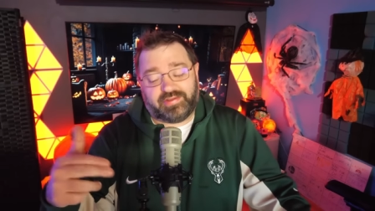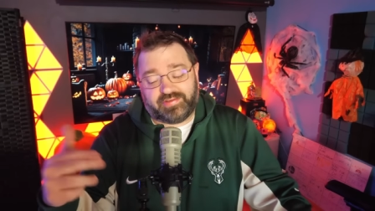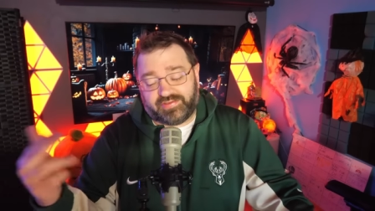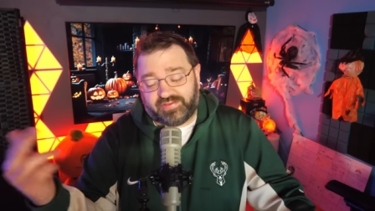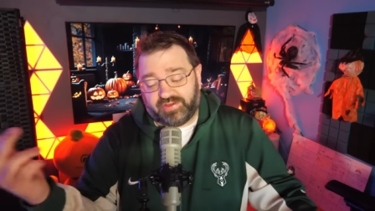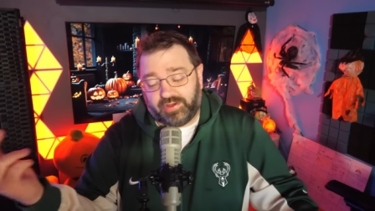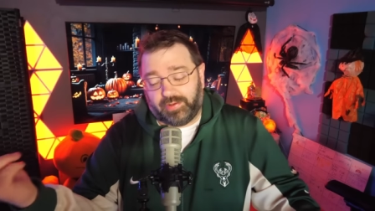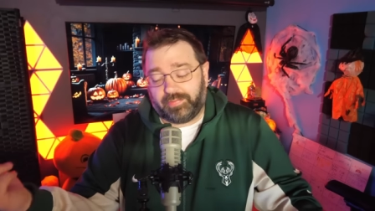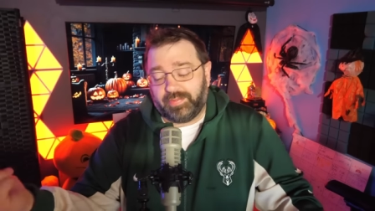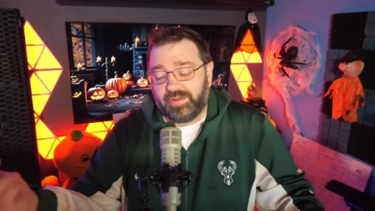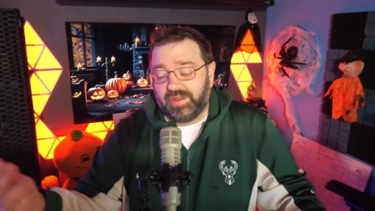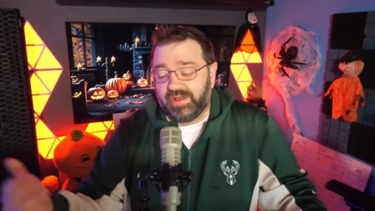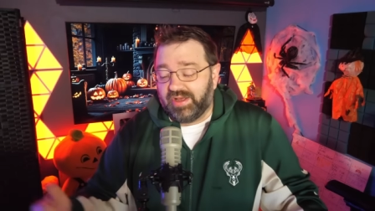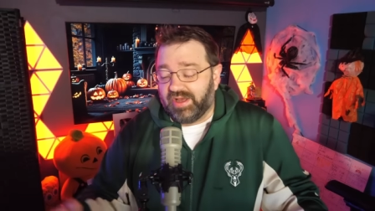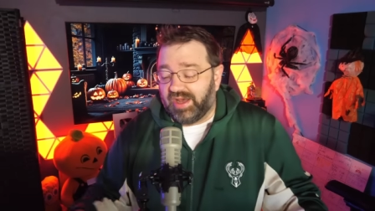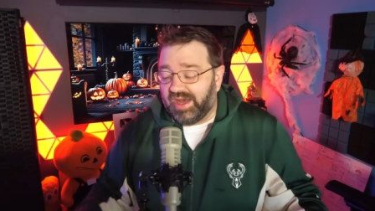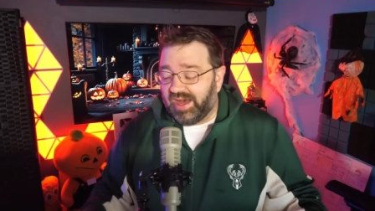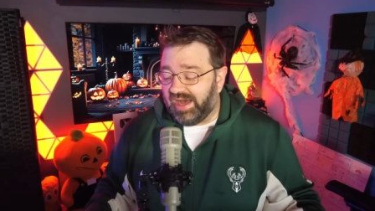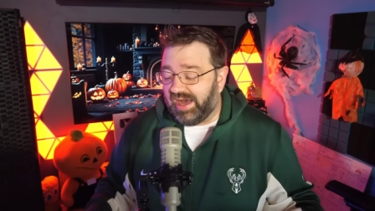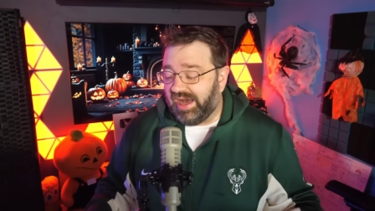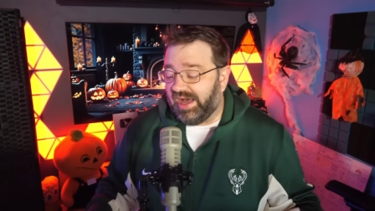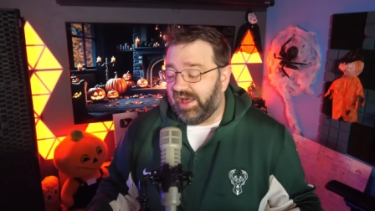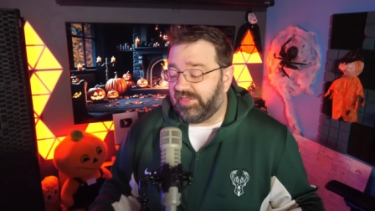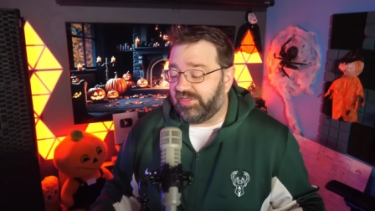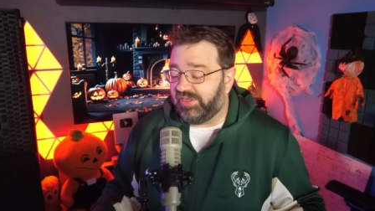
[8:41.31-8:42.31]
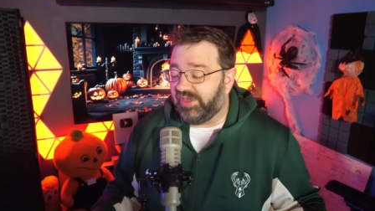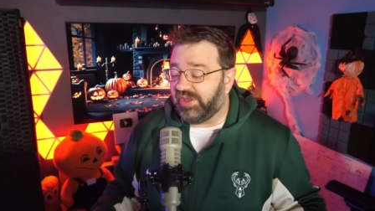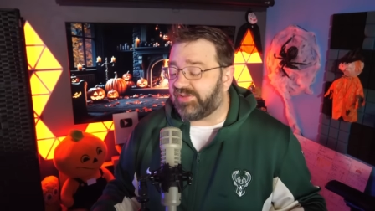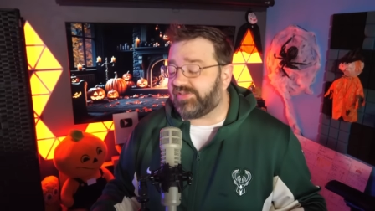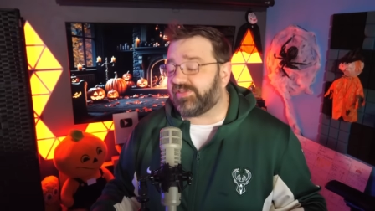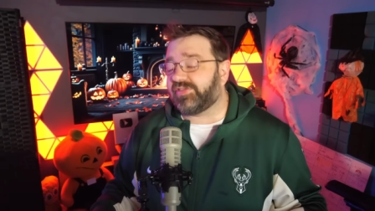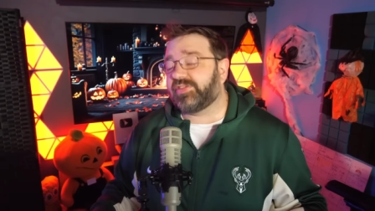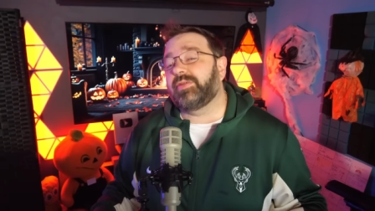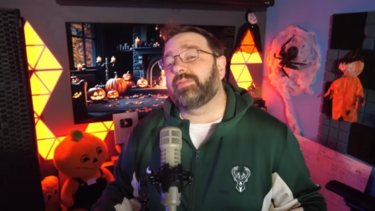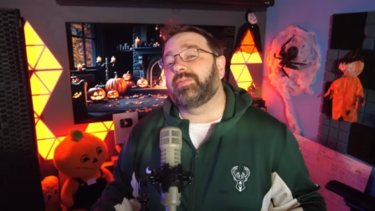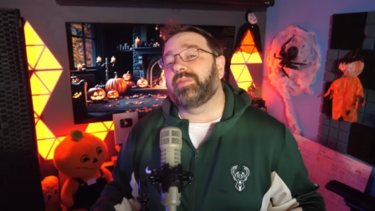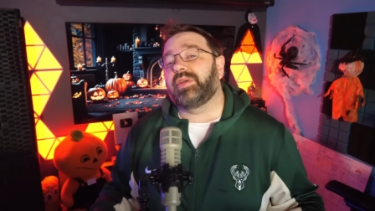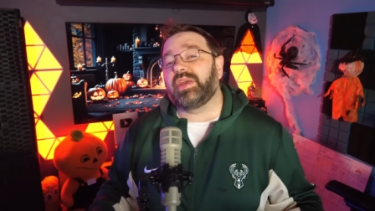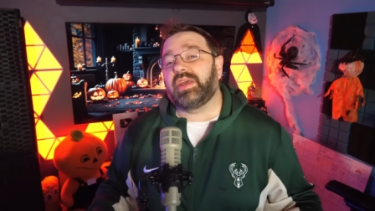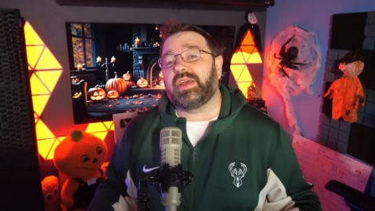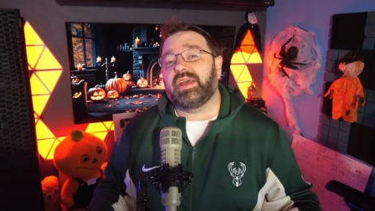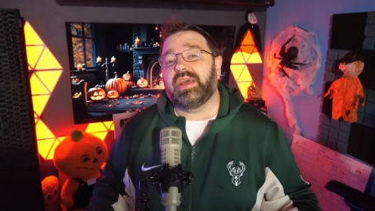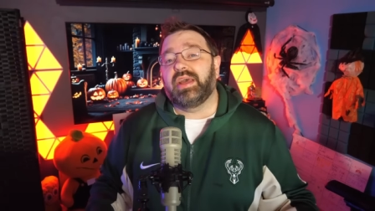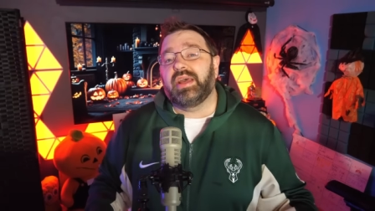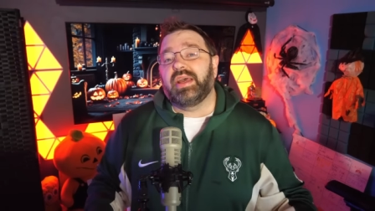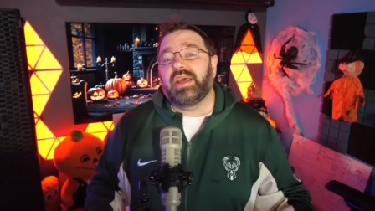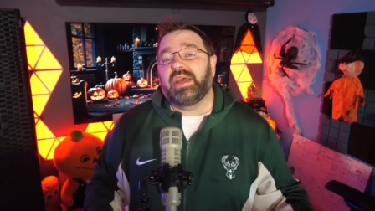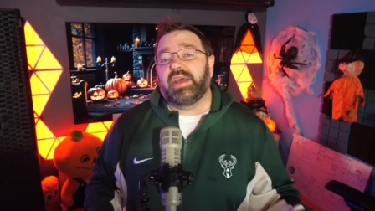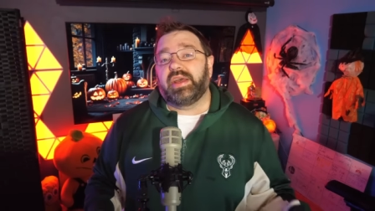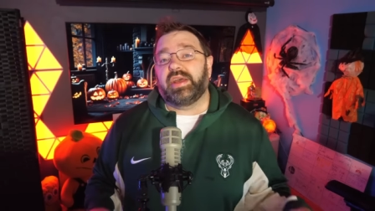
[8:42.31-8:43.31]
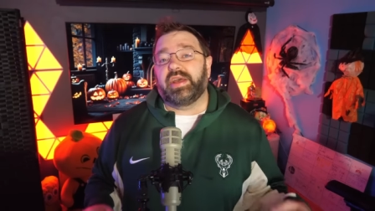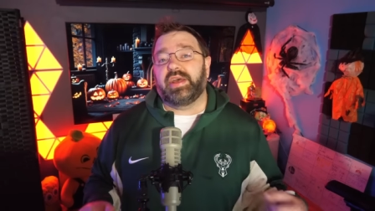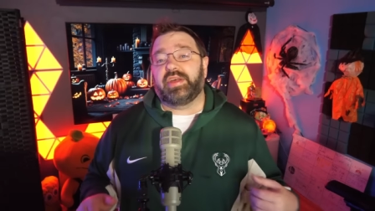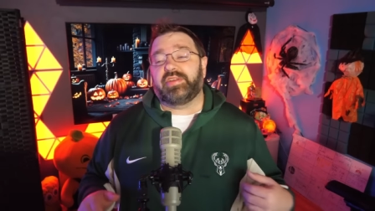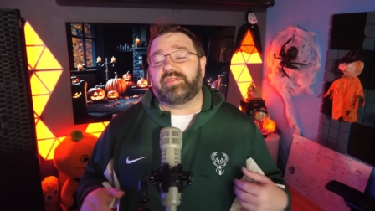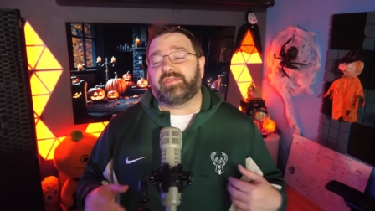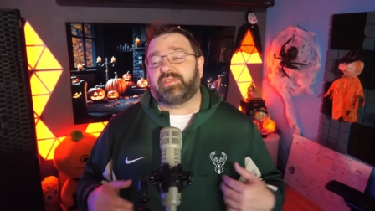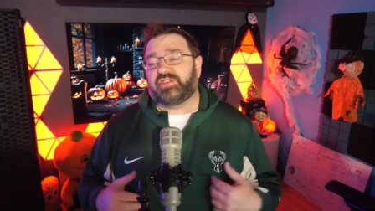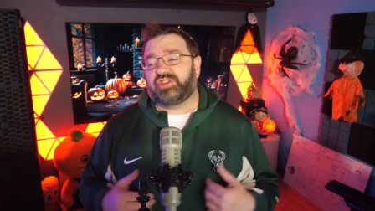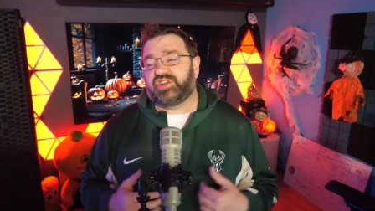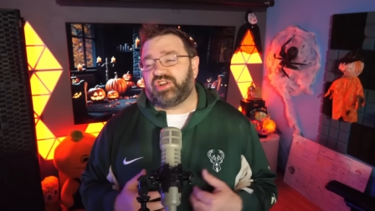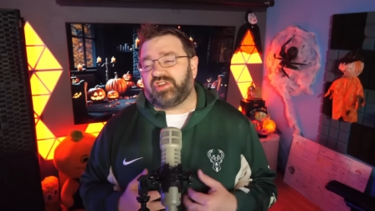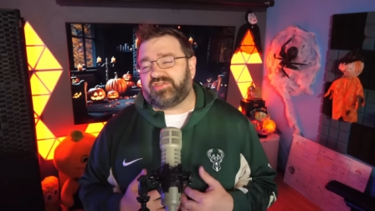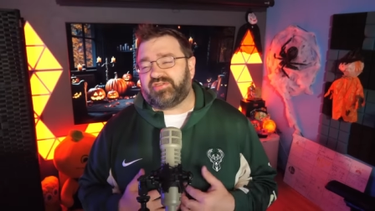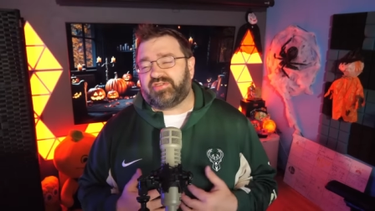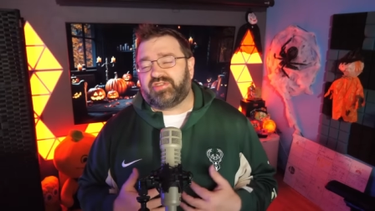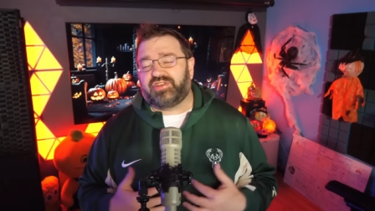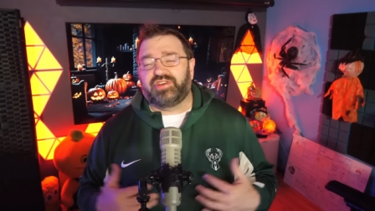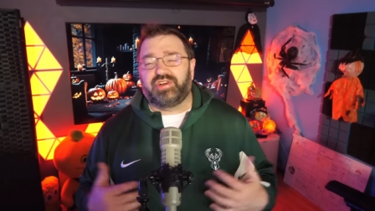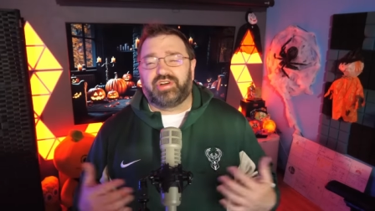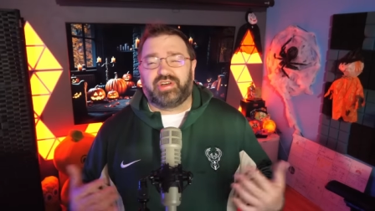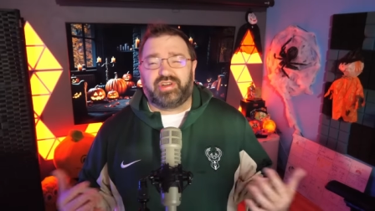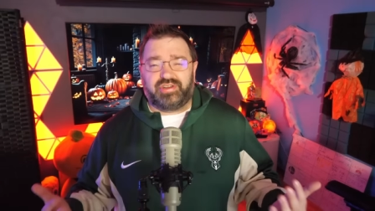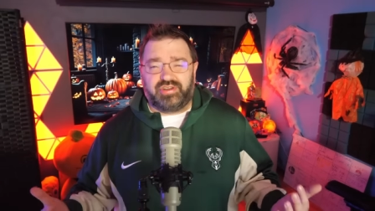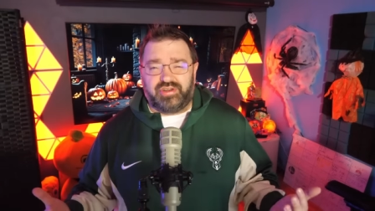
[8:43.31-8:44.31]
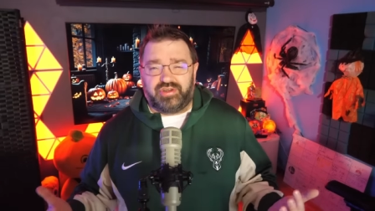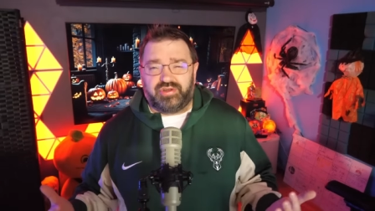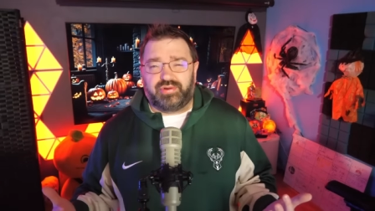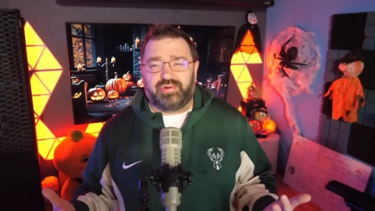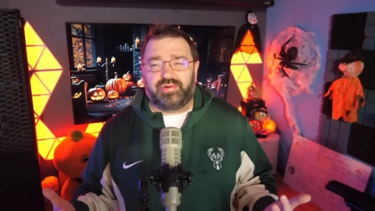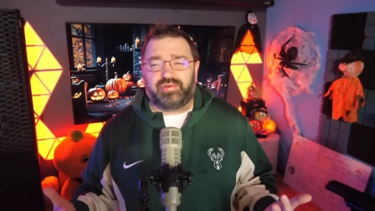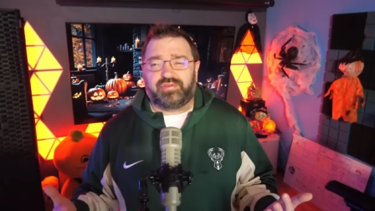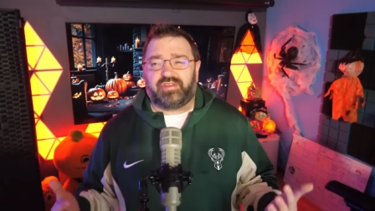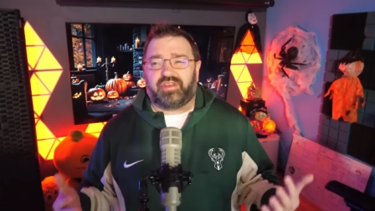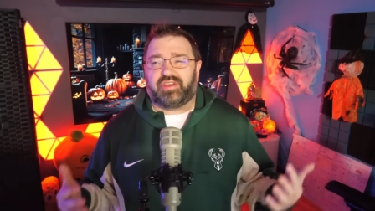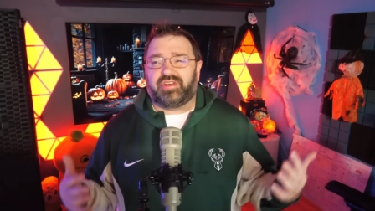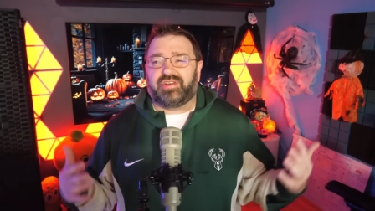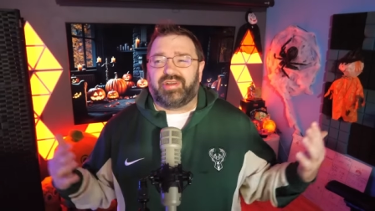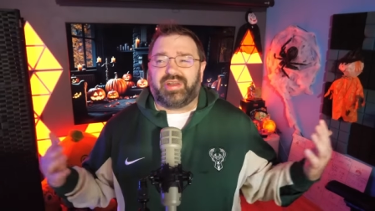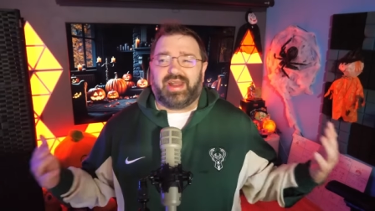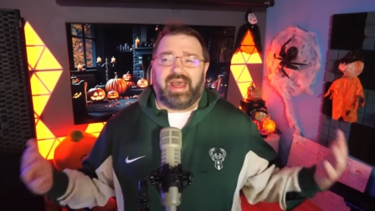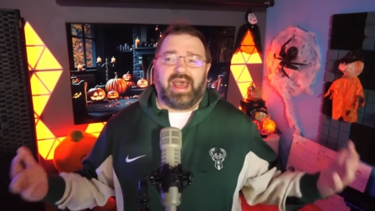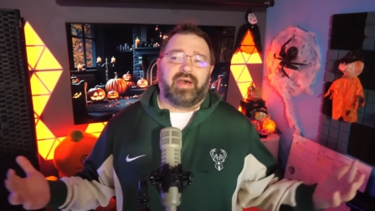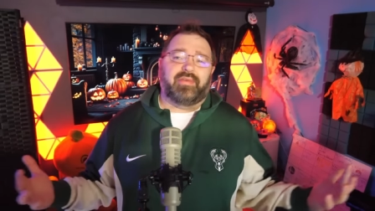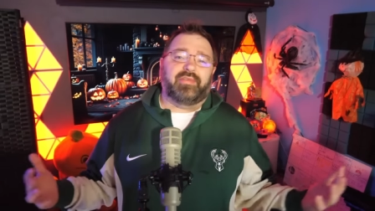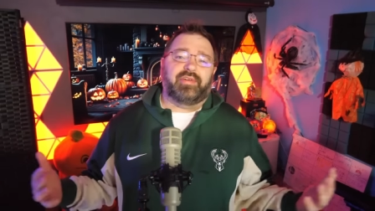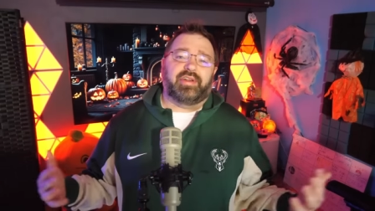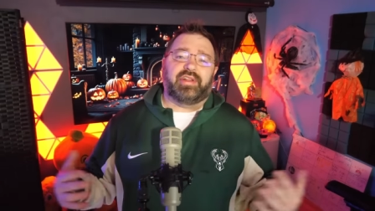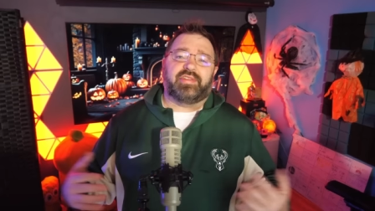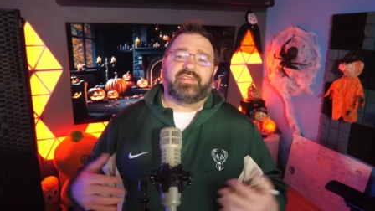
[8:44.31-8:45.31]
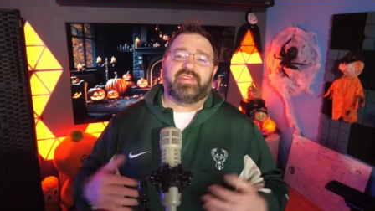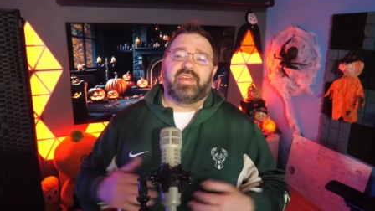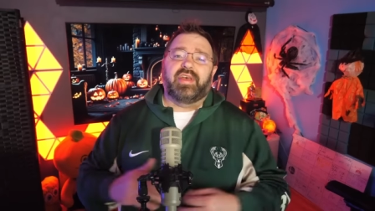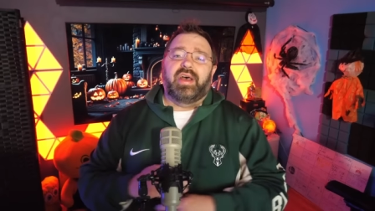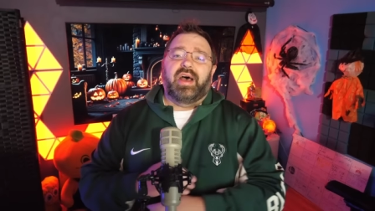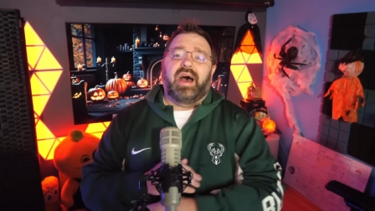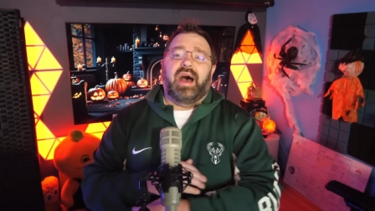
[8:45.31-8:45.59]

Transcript: So this to me is just good news and good evidence